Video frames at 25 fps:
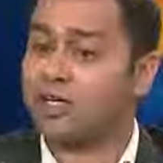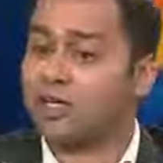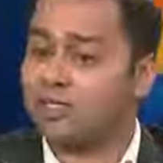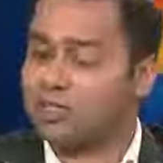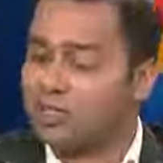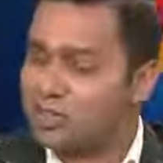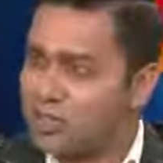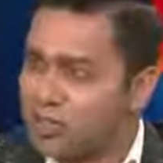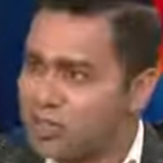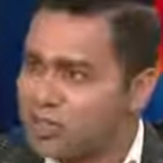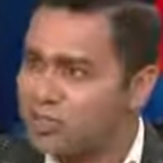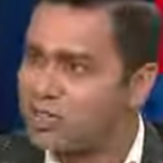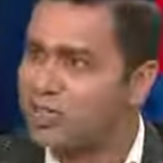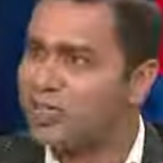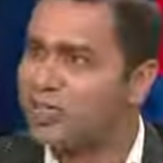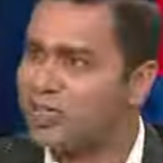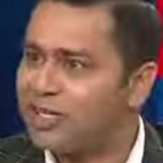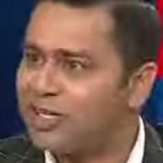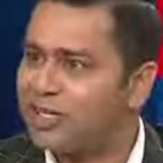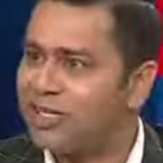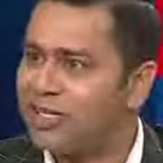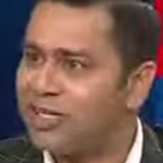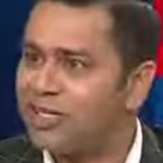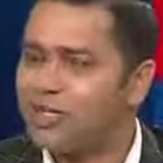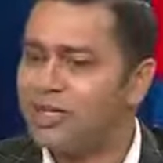
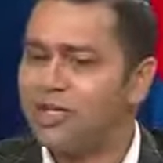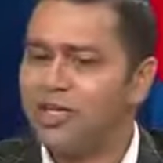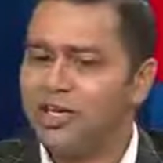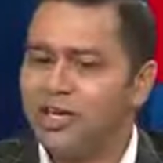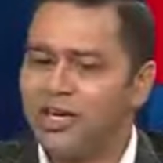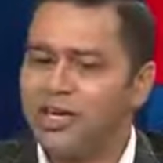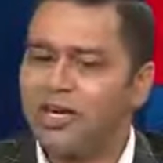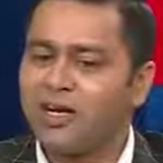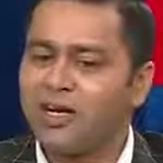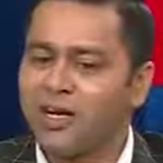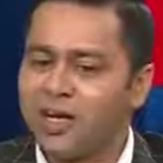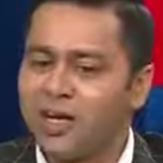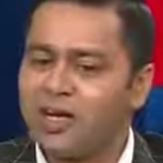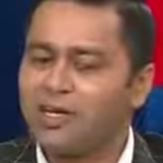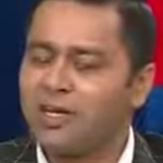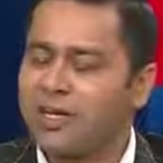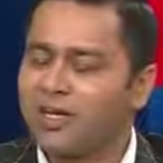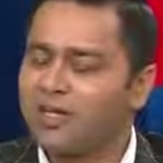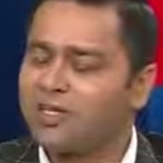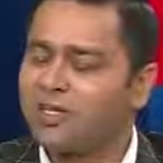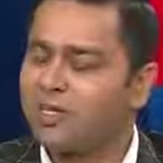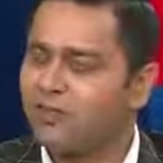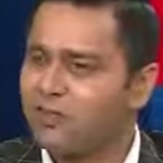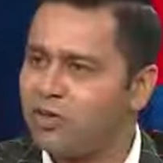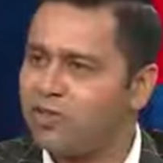consistently
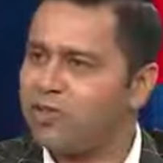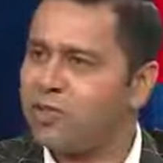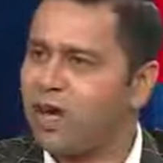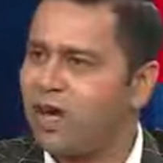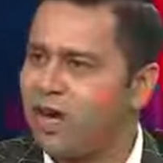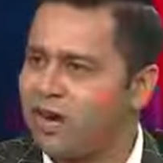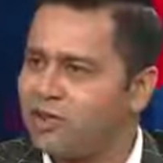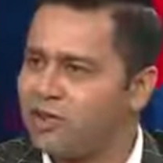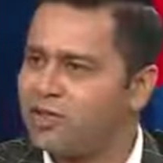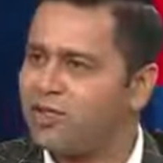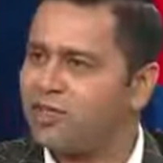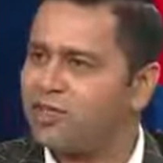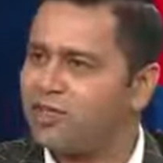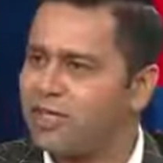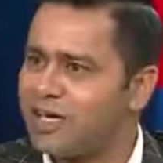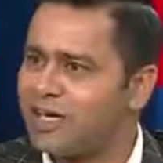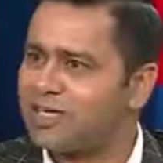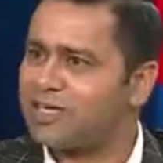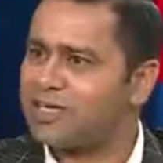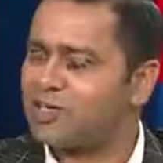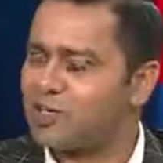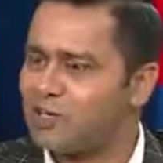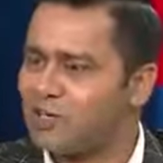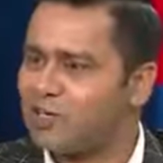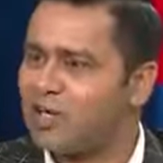and give him harder
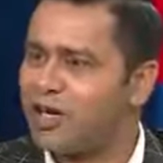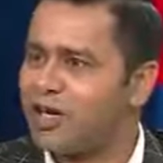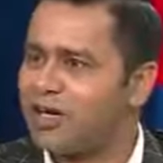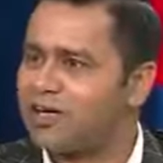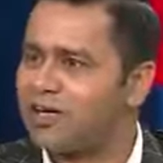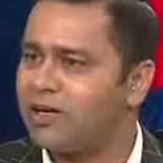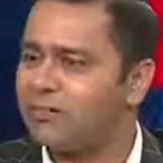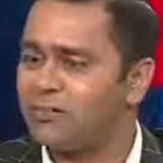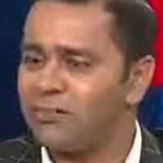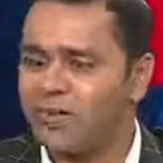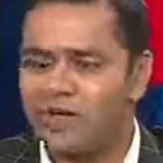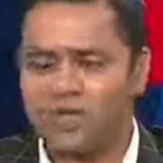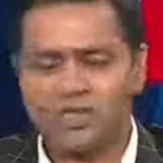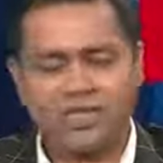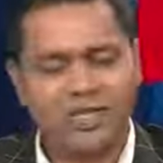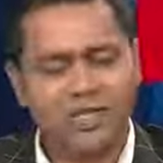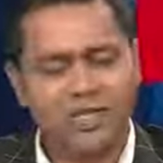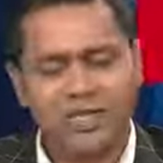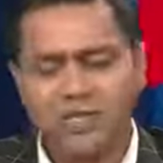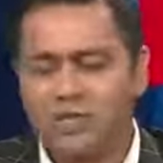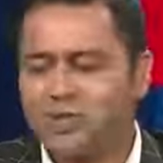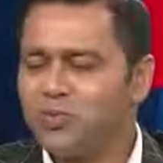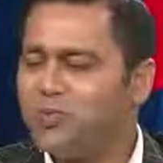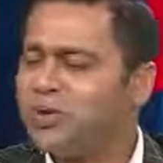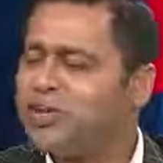tasks to accomplish,
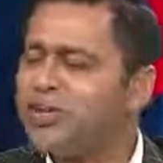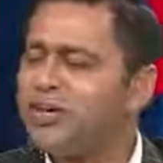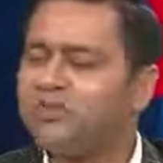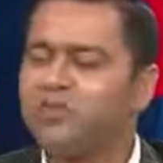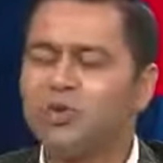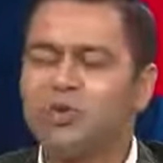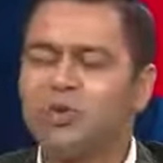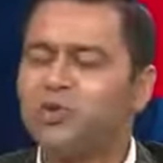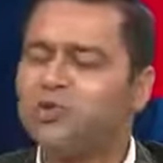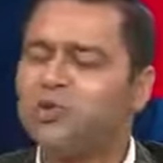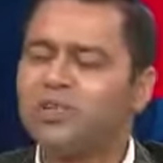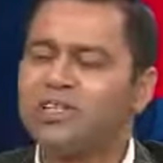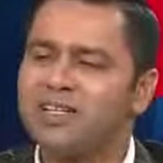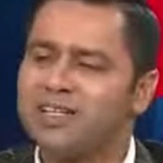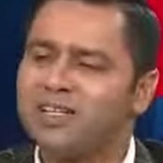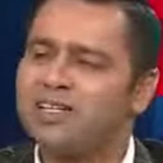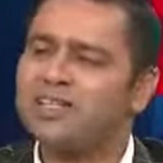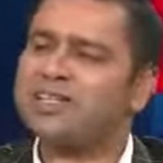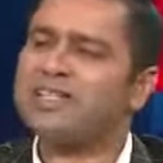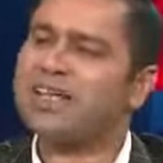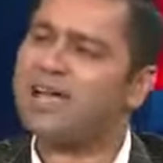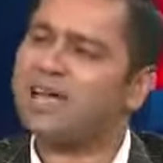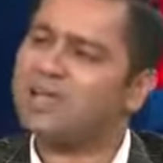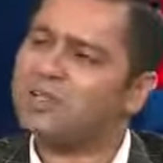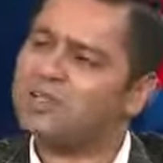you will never know whether
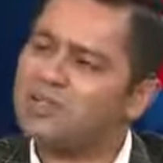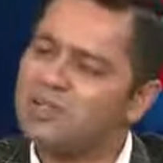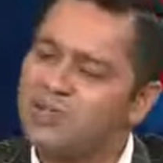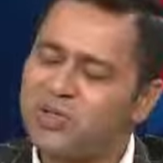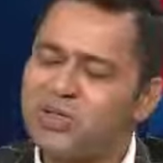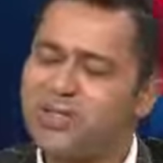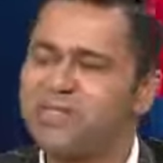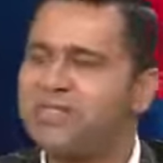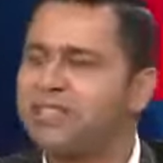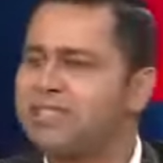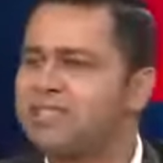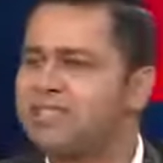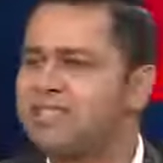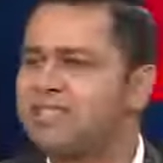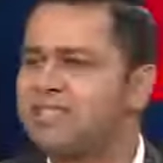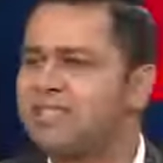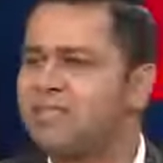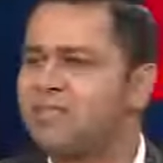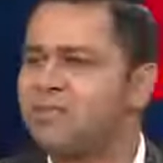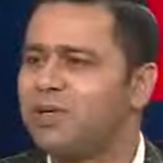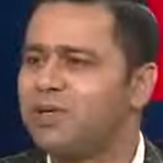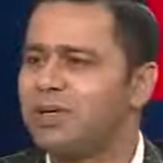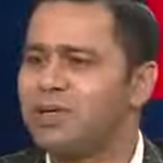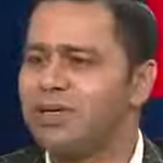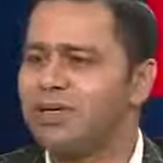he's actually this
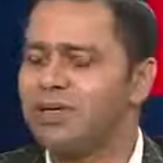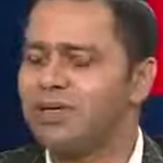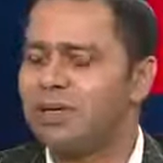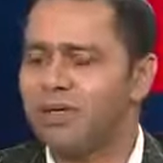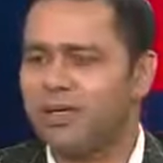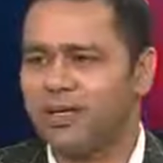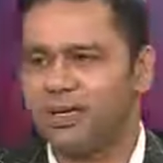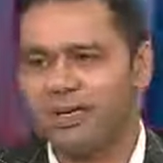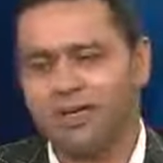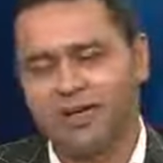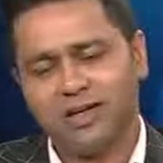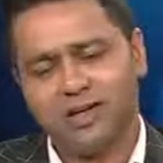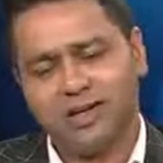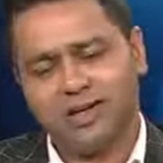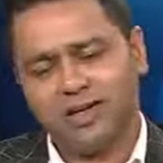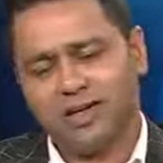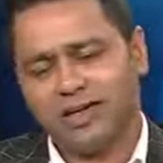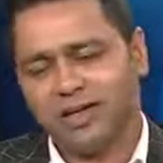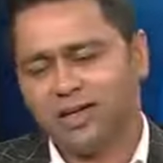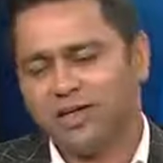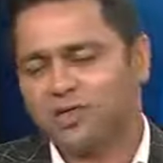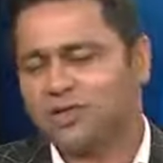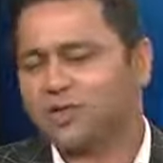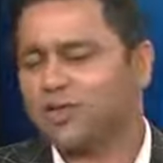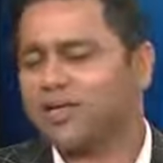material.
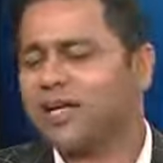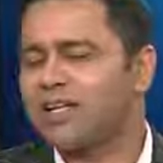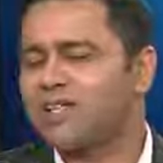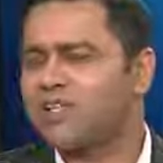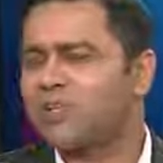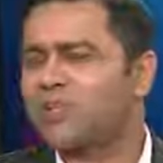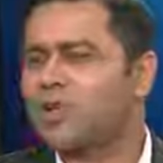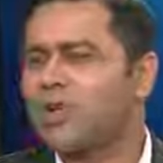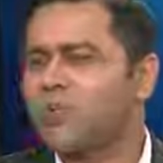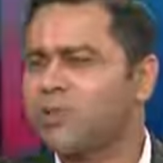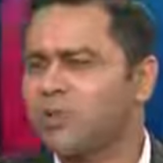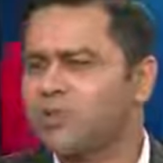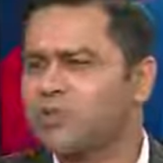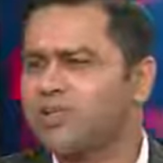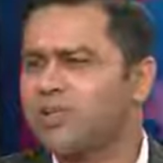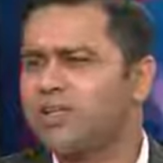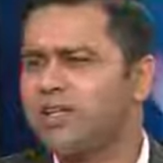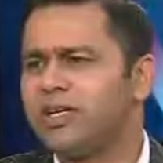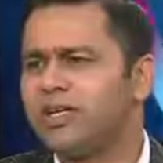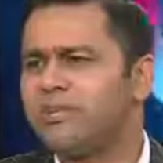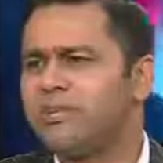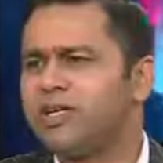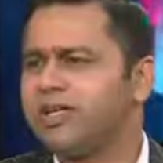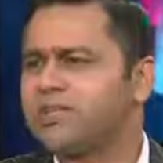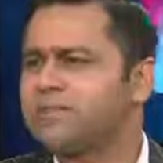So that's an
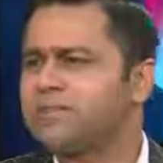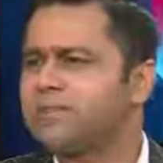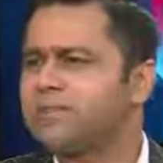opportunity missed.